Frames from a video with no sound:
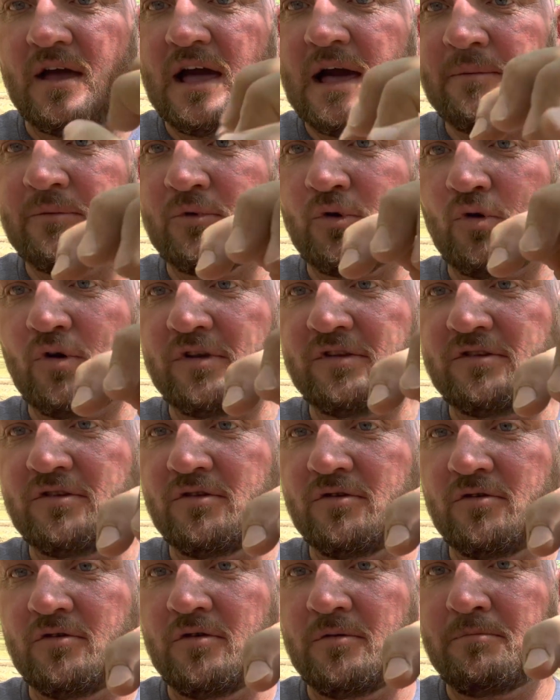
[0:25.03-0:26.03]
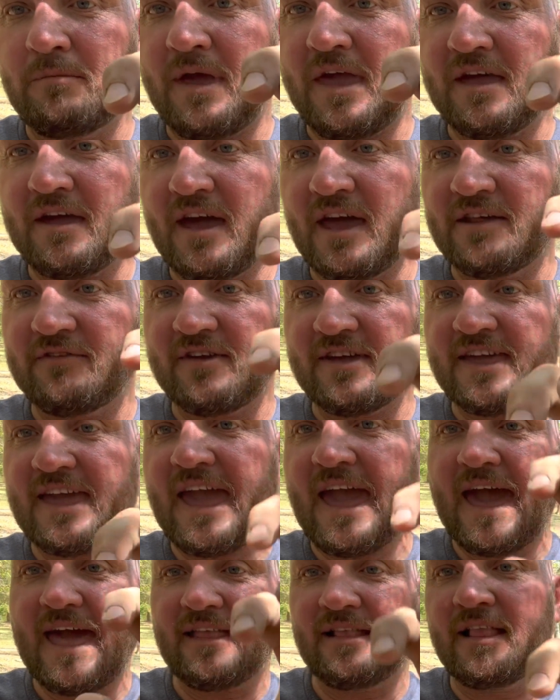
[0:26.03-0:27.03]
I'm going to make kind of a
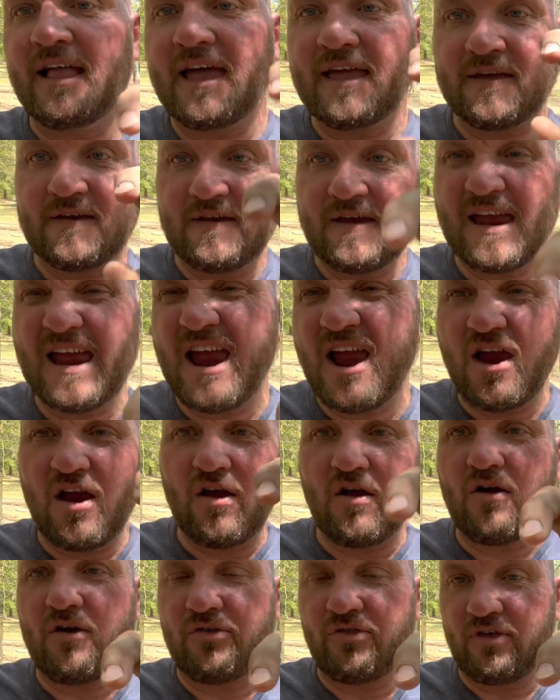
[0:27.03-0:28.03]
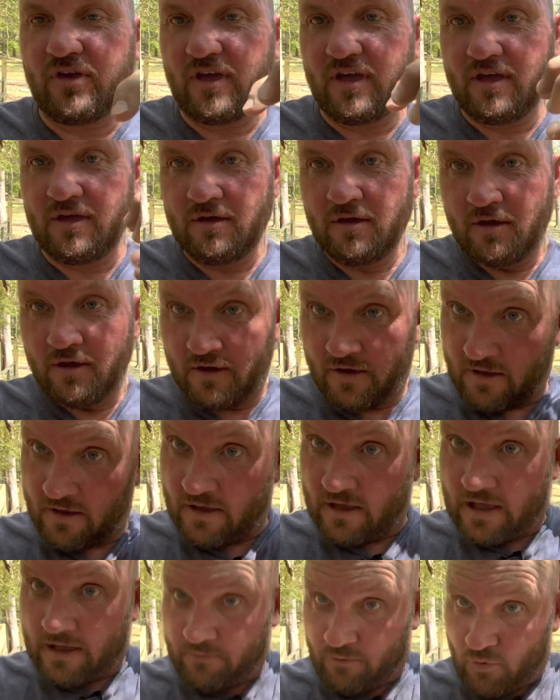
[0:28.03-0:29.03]
cat-like thing.
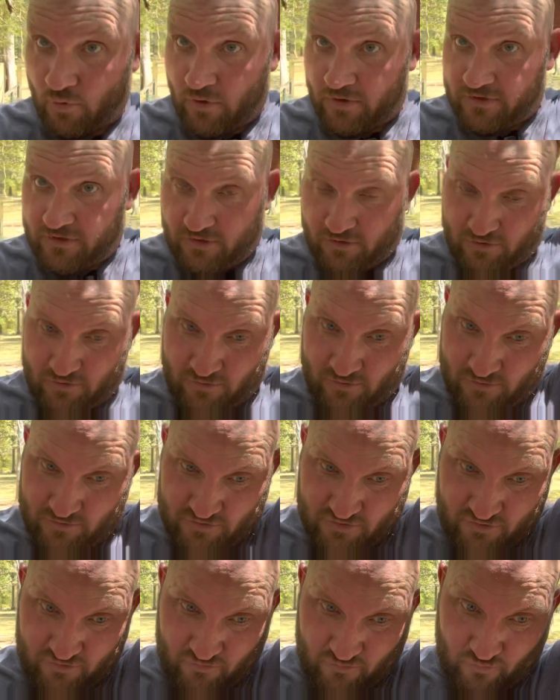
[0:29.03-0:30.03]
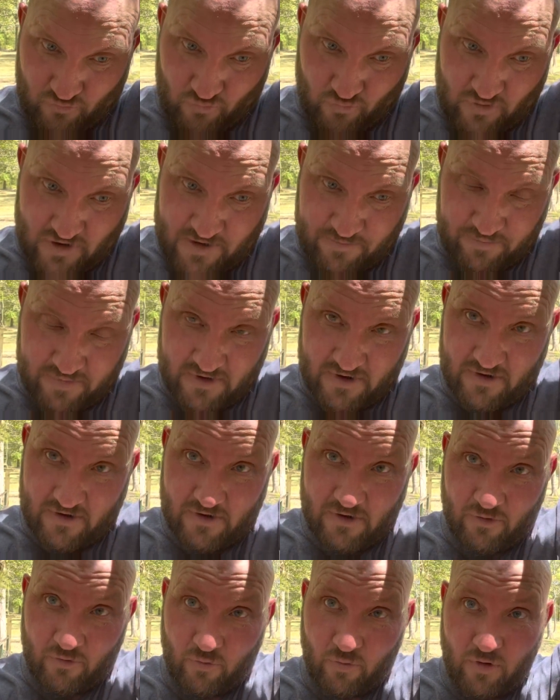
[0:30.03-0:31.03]
I'm going to scrape it
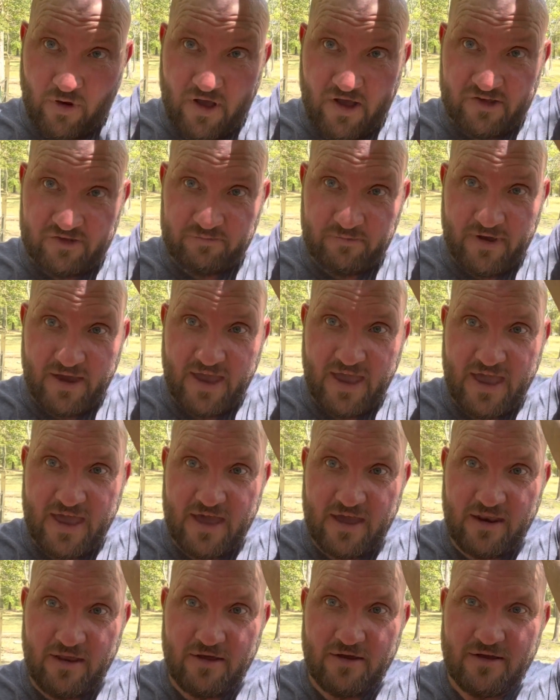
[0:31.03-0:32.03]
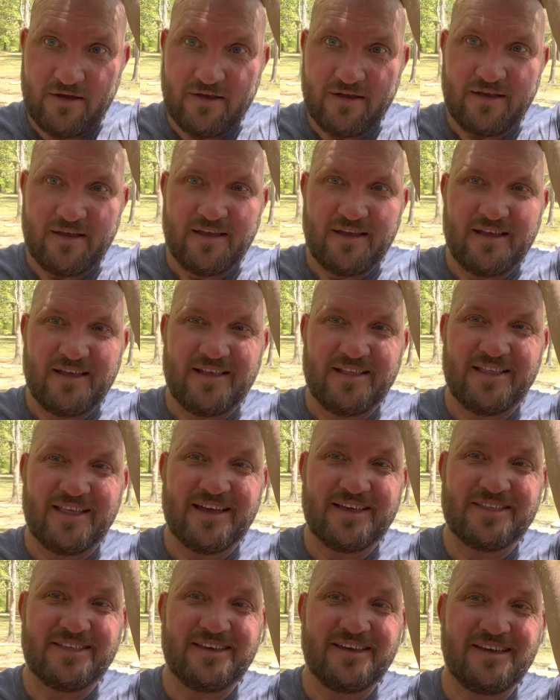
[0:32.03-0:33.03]
across my head
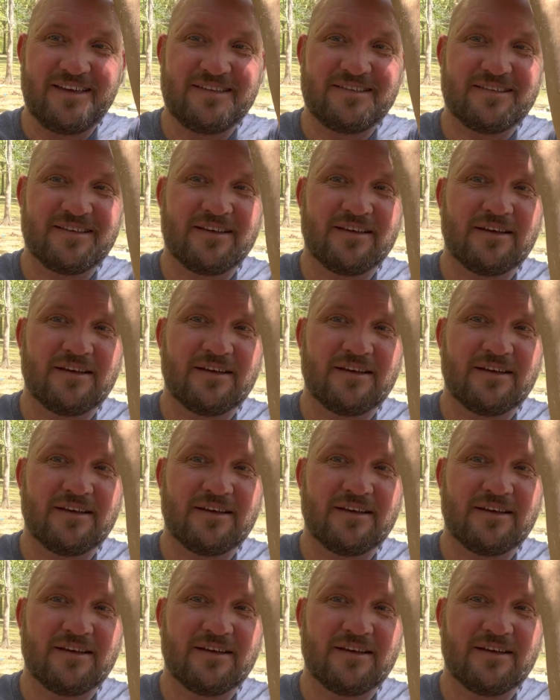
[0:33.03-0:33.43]
like this.